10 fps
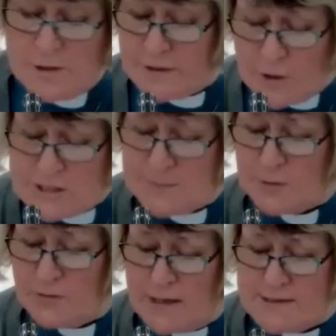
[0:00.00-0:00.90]
only the
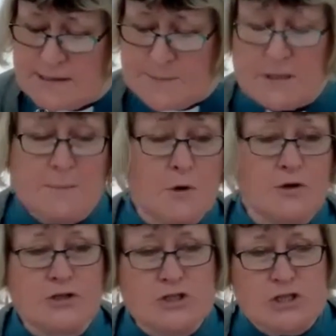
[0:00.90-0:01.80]
gospel writers, but the
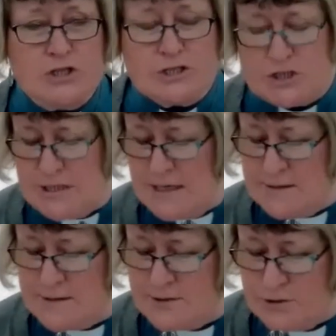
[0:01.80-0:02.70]
modern church
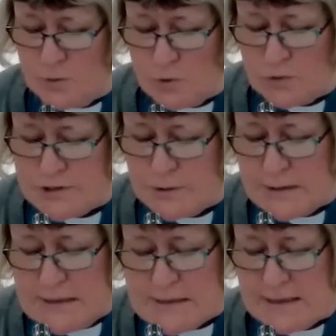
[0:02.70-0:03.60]
tends to all too
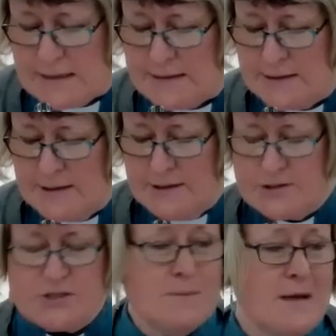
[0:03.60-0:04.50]
easily
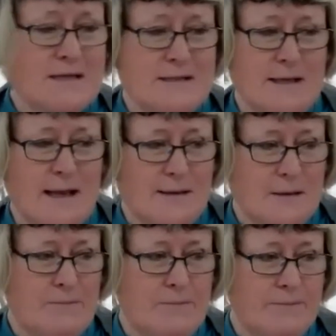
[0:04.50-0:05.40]
to domesticate
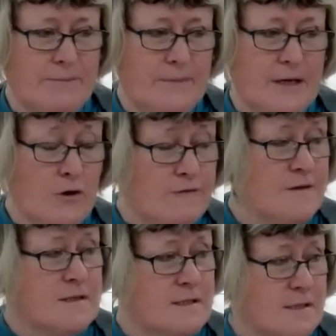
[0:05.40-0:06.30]
them and
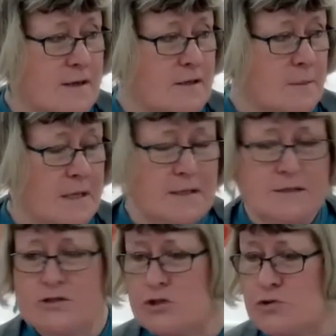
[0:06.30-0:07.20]
often to turn them
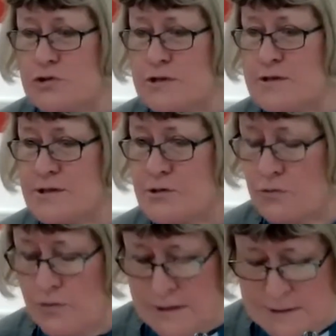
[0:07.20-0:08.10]
into children's
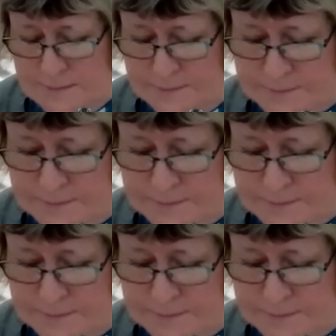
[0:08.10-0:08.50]
stories.